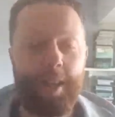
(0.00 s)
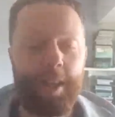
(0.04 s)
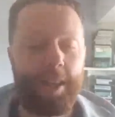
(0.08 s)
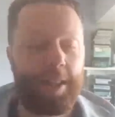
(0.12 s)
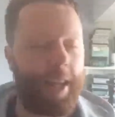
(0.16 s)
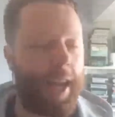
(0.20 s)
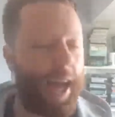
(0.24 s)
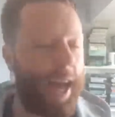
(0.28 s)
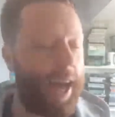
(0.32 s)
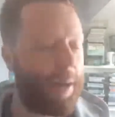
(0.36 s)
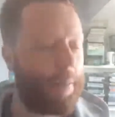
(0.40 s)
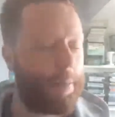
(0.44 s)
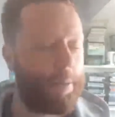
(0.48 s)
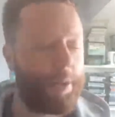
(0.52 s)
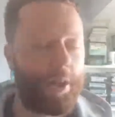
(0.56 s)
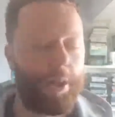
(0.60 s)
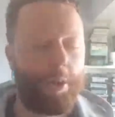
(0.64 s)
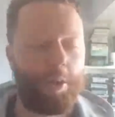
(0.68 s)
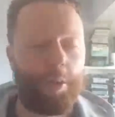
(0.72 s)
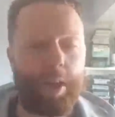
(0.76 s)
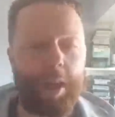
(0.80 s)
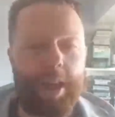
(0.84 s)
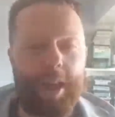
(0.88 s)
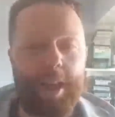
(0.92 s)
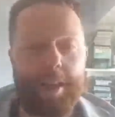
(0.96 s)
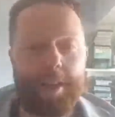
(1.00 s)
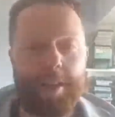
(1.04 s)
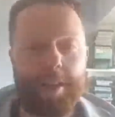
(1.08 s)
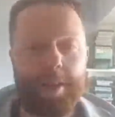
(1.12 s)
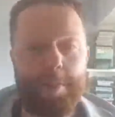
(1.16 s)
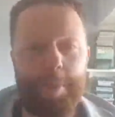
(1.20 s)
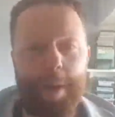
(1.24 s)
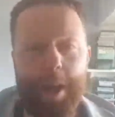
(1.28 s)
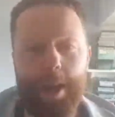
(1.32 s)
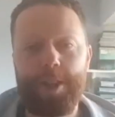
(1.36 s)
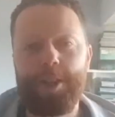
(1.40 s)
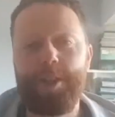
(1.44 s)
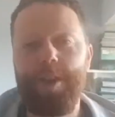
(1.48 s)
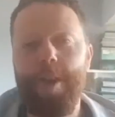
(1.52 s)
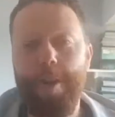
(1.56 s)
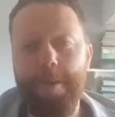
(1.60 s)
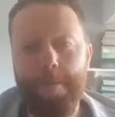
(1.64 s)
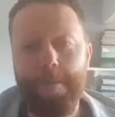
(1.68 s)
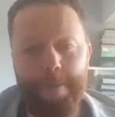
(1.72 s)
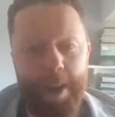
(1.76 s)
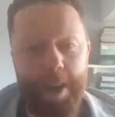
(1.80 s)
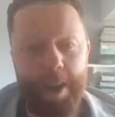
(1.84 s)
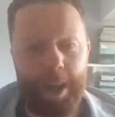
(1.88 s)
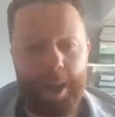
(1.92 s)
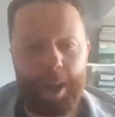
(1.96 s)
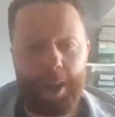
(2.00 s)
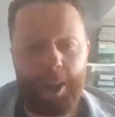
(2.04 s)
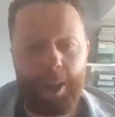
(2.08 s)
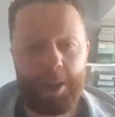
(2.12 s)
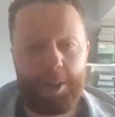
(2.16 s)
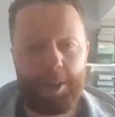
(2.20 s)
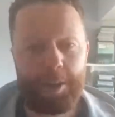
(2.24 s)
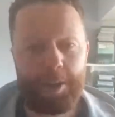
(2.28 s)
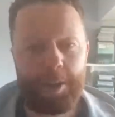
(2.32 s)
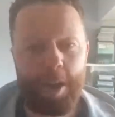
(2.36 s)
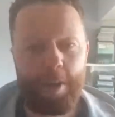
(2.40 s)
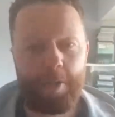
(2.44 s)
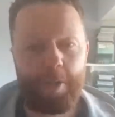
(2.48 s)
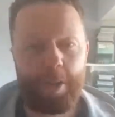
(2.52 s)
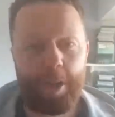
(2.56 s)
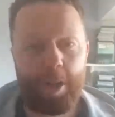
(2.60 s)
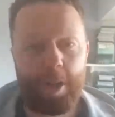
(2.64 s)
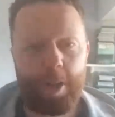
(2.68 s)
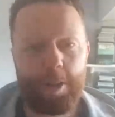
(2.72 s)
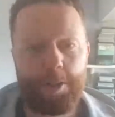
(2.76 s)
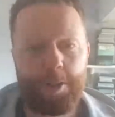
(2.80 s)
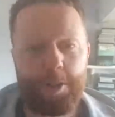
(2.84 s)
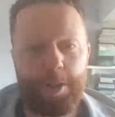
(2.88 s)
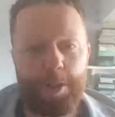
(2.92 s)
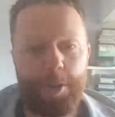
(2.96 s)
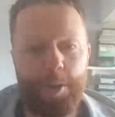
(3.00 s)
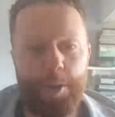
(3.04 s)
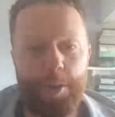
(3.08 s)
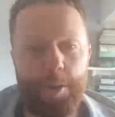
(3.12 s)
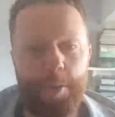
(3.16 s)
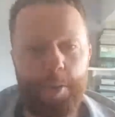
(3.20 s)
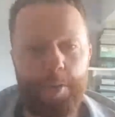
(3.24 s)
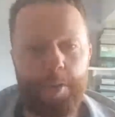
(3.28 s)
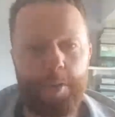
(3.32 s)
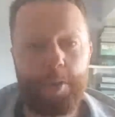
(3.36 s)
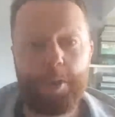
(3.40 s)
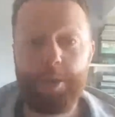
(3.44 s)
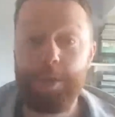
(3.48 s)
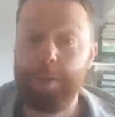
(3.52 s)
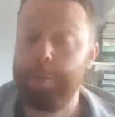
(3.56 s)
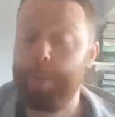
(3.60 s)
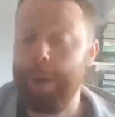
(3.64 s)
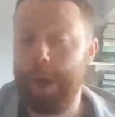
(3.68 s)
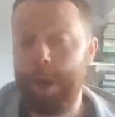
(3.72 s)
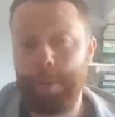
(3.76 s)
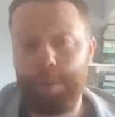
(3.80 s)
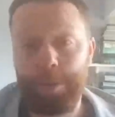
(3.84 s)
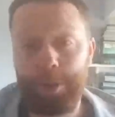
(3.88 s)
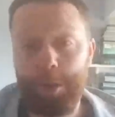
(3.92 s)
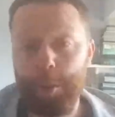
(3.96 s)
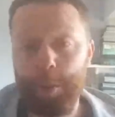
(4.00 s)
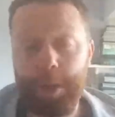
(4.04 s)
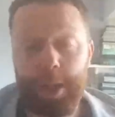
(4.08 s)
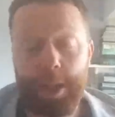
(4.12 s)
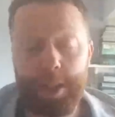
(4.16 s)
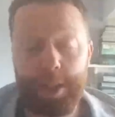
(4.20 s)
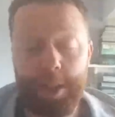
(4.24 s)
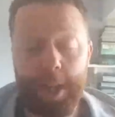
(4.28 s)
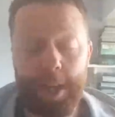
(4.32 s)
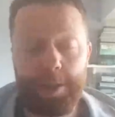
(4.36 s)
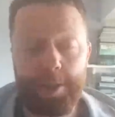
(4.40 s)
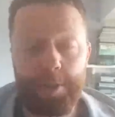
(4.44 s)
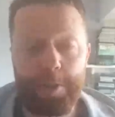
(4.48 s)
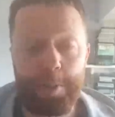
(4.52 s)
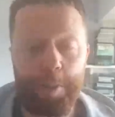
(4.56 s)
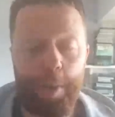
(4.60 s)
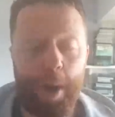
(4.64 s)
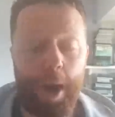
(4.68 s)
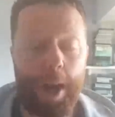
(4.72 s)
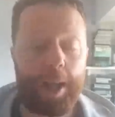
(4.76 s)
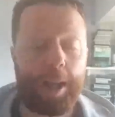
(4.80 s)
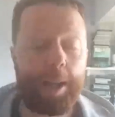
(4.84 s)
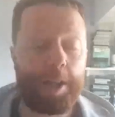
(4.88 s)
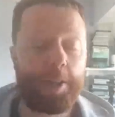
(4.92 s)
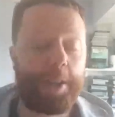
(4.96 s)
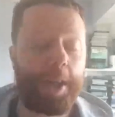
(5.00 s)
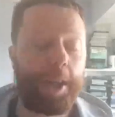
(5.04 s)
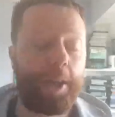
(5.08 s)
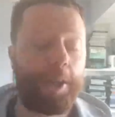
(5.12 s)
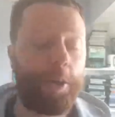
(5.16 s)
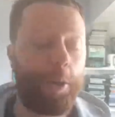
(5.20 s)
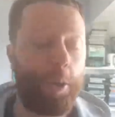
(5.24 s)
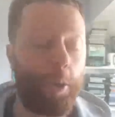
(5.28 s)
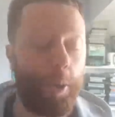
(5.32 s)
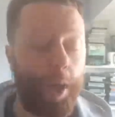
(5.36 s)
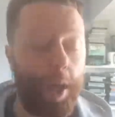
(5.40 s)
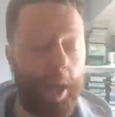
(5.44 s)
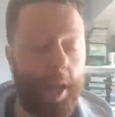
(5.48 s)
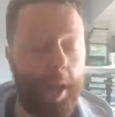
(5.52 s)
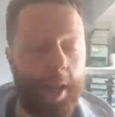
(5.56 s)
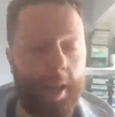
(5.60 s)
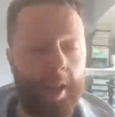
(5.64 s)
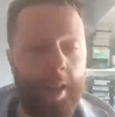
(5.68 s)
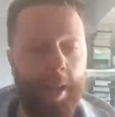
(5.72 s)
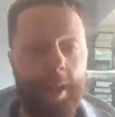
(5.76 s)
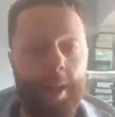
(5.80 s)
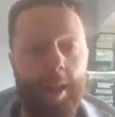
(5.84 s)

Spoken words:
He's absolutely smashed it up for England over the last during the international break, as they call it.